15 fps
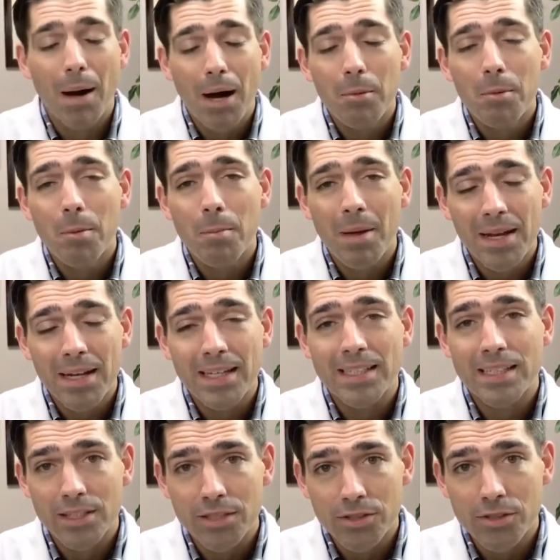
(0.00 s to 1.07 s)

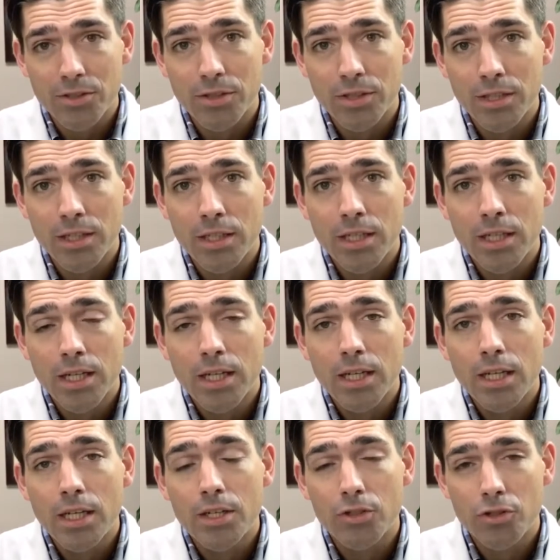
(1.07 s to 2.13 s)
Biomimetic dentistry
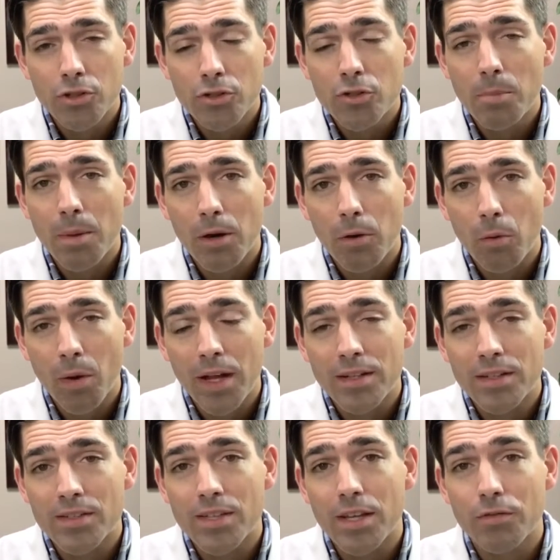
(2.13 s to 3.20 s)
is just a better way
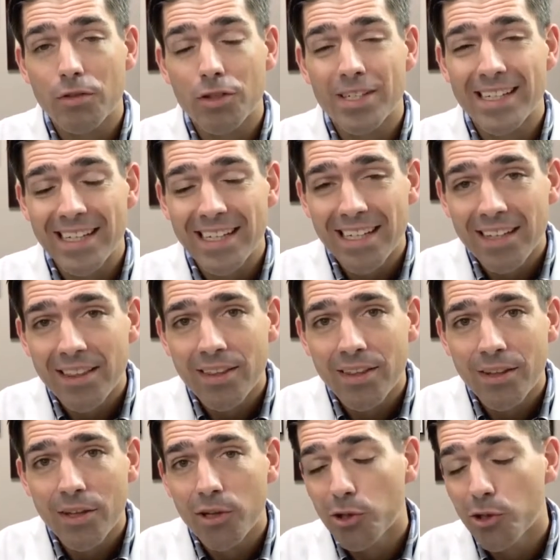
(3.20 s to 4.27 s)
to save your teeth,
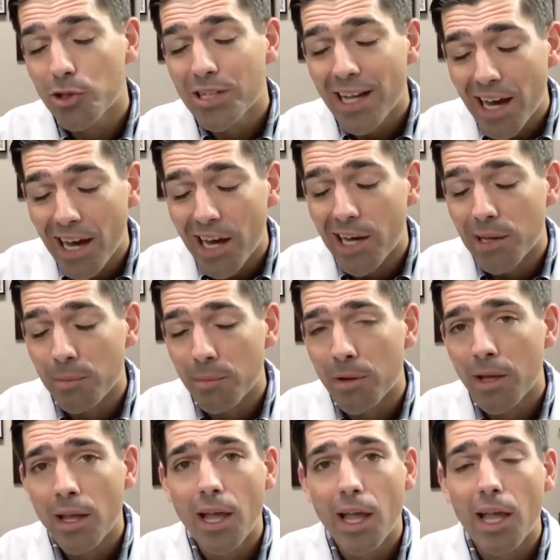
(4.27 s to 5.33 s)
your time,
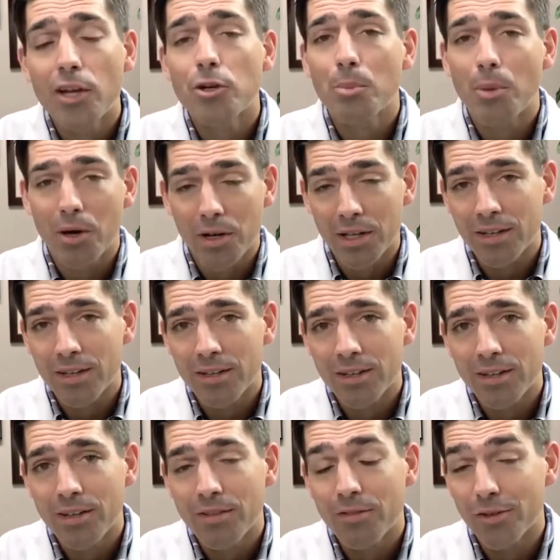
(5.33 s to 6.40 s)
and your money
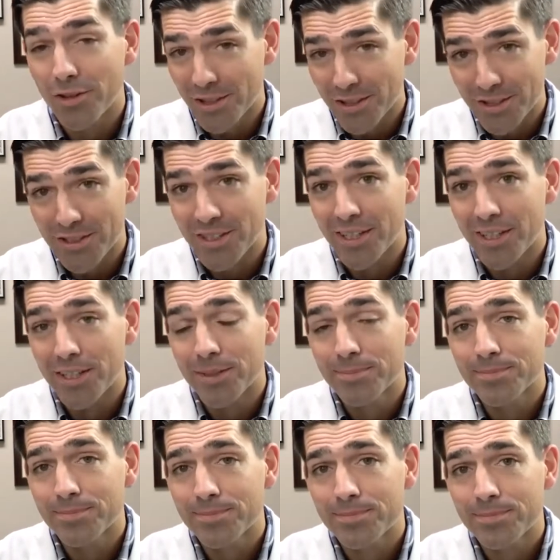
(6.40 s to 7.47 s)
for years to come.